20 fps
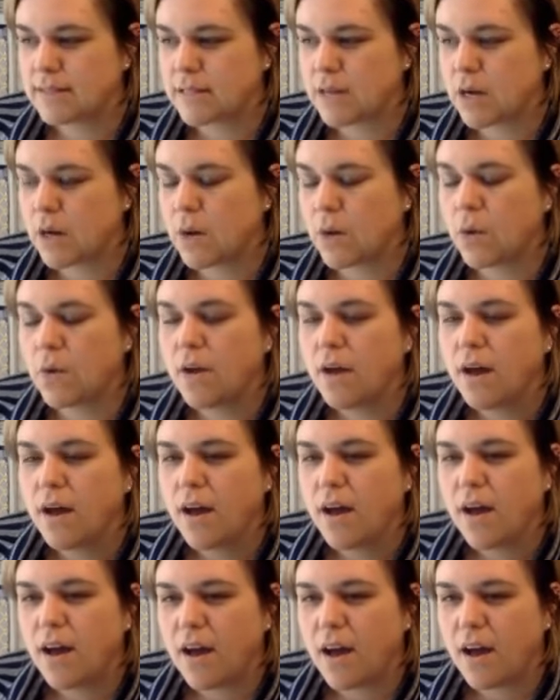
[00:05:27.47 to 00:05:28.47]
So,
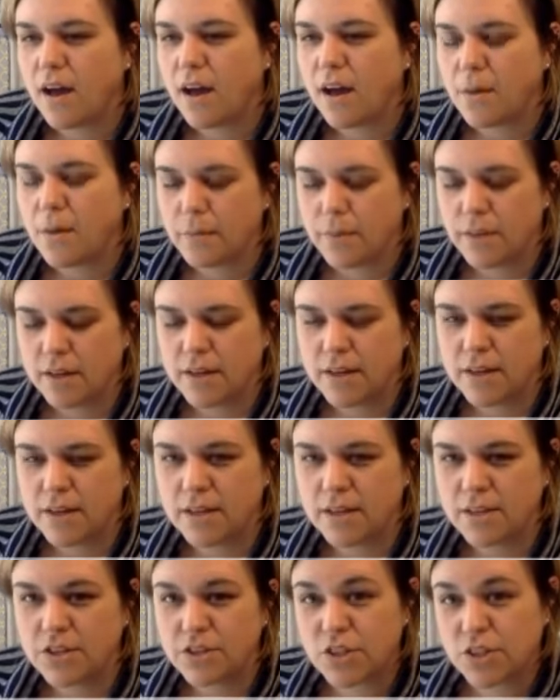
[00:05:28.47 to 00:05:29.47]
um,
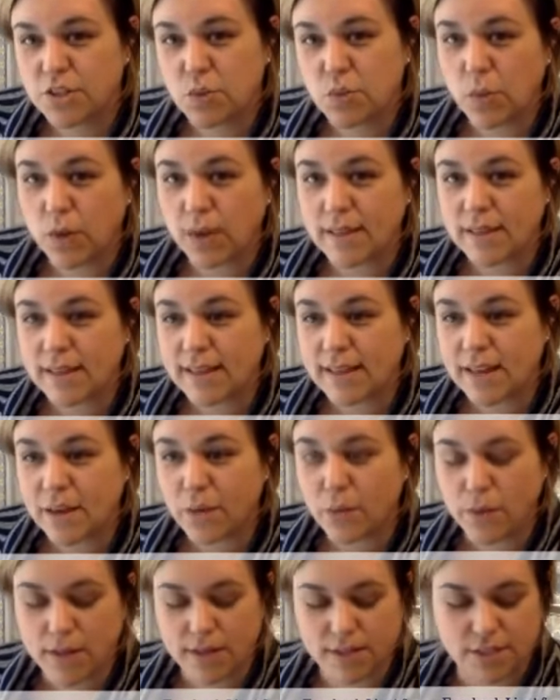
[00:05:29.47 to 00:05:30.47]
just one thing I
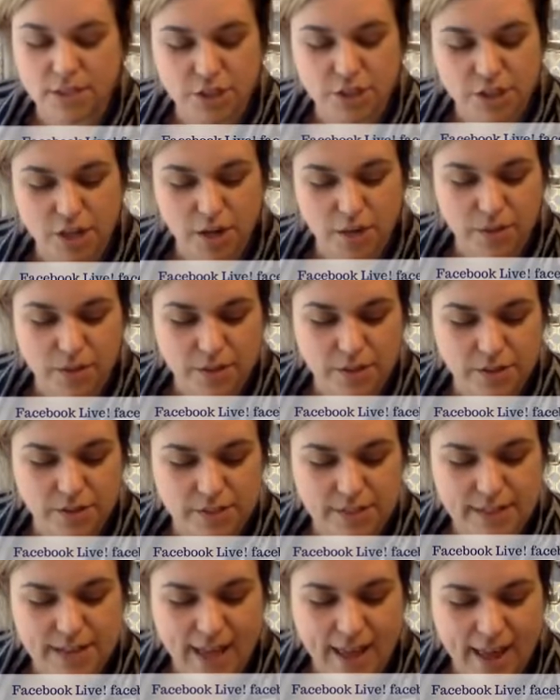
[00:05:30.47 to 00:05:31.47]
wanted to share with you
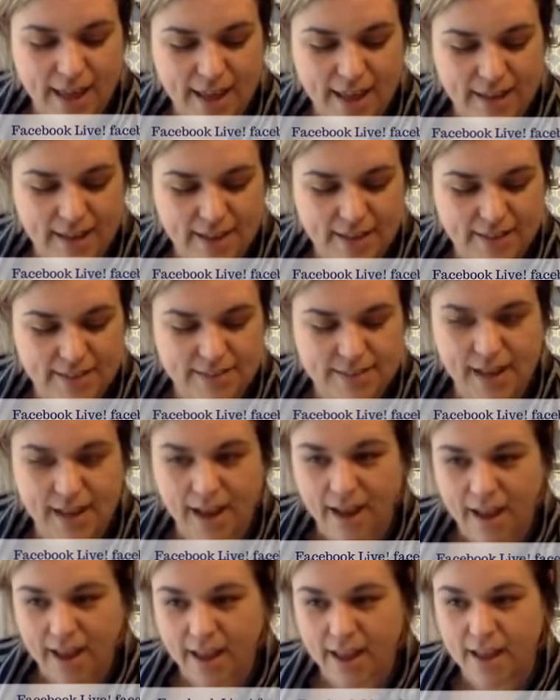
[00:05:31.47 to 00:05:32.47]
today is
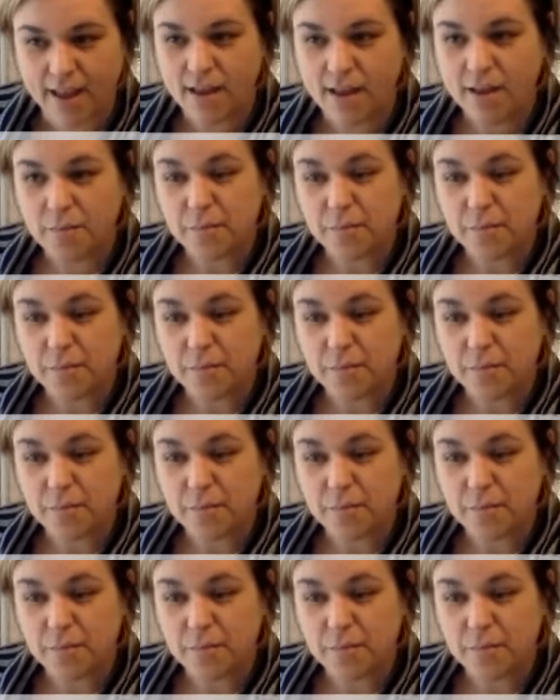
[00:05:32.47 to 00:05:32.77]
I,